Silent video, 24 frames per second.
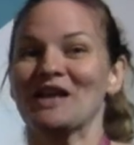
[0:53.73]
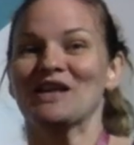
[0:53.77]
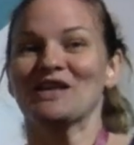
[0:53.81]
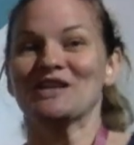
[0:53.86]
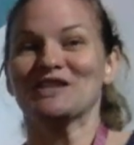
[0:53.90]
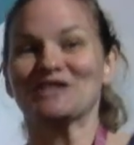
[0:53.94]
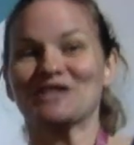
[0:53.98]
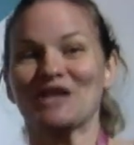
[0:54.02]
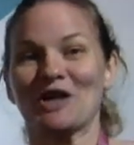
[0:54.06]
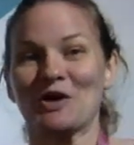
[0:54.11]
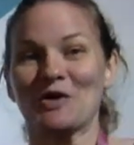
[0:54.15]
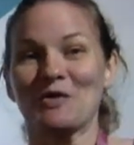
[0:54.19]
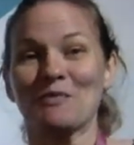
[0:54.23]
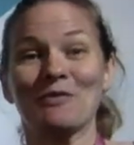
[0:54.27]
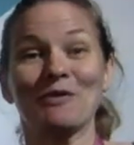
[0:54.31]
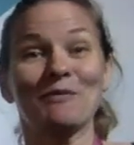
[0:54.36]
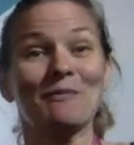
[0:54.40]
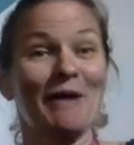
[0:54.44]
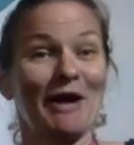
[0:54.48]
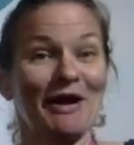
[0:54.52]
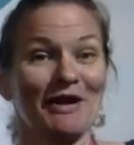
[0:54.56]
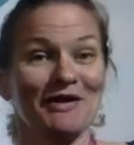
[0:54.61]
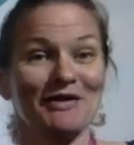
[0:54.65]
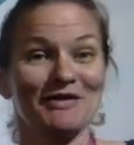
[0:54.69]
So
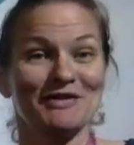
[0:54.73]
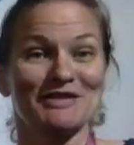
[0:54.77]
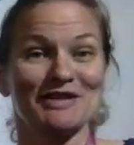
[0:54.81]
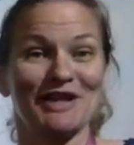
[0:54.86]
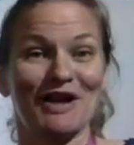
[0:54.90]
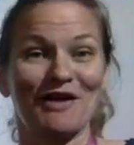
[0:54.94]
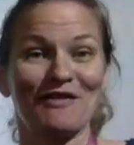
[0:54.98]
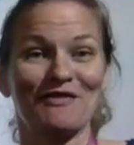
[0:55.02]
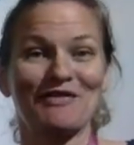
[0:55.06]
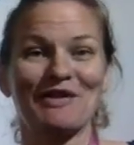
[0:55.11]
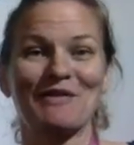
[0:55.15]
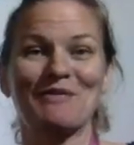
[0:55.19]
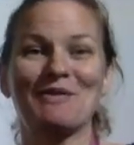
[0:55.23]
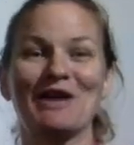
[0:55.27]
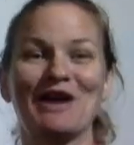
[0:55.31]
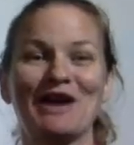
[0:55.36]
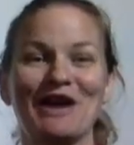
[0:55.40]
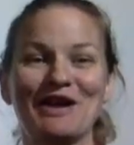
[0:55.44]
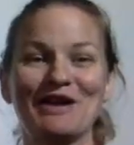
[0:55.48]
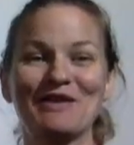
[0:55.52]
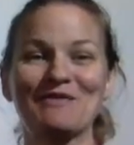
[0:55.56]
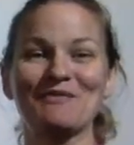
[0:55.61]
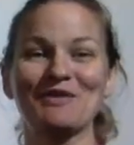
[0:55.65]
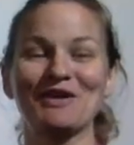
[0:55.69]
prepare yourself that
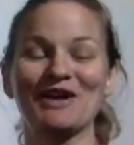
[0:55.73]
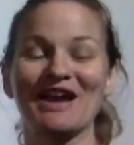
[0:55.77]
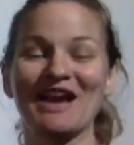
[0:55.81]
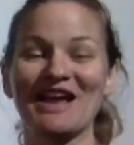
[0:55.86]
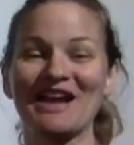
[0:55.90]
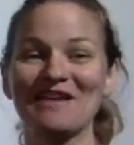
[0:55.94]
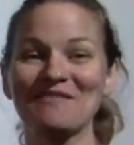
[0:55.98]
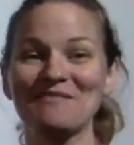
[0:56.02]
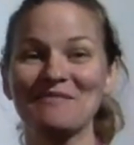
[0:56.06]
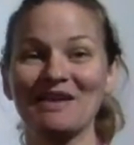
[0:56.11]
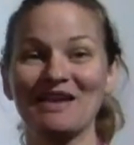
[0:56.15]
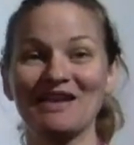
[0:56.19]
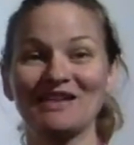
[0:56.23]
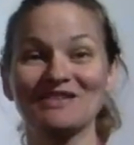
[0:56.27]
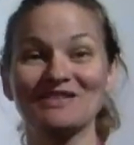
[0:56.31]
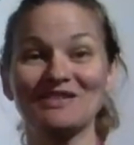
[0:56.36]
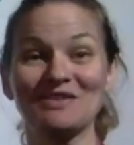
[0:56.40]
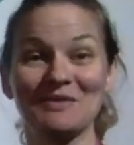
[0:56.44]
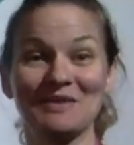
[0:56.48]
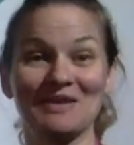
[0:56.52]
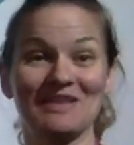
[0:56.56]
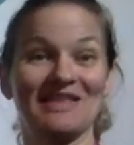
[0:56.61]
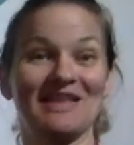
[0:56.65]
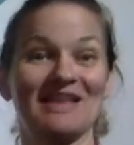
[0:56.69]
we're going to be
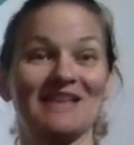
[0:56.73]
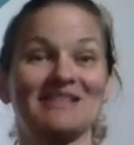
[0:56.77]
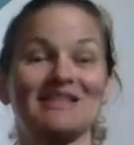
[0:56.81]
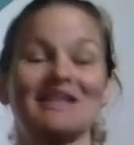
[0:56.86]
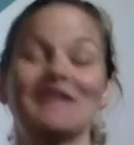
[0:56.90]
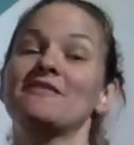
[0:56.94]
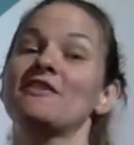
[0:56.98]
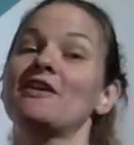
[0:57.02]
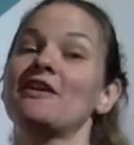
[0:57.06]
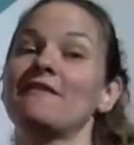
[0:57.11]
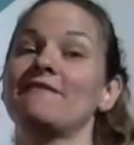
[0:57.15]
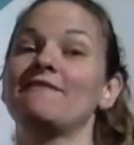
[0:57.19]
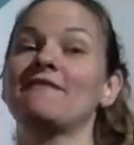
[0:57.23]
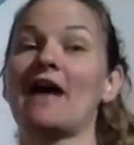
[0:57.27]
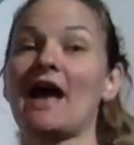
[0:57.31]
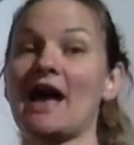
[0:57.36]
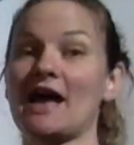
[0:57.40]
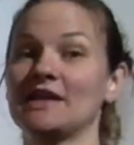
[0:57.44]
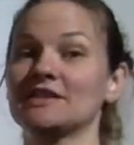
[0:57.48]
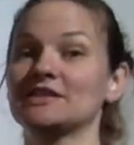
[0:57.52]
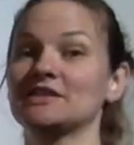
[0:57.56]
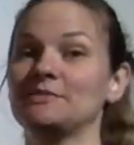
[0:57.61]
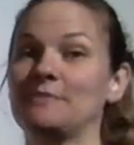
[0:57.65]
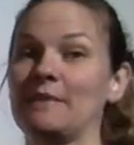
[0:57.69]
doing things at a very
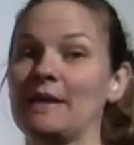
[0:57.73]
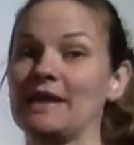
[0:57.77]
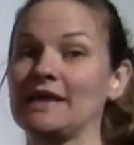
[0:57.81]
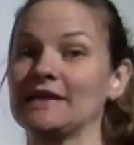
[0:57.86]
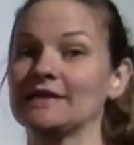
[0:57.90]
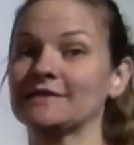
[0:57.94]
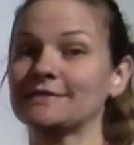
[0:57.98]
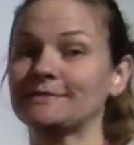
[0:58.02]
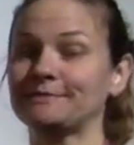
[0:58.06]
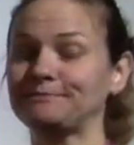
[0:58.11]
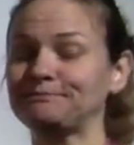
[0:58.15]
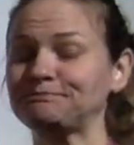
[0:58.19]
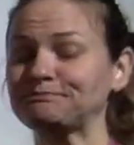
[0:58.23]
fast pace.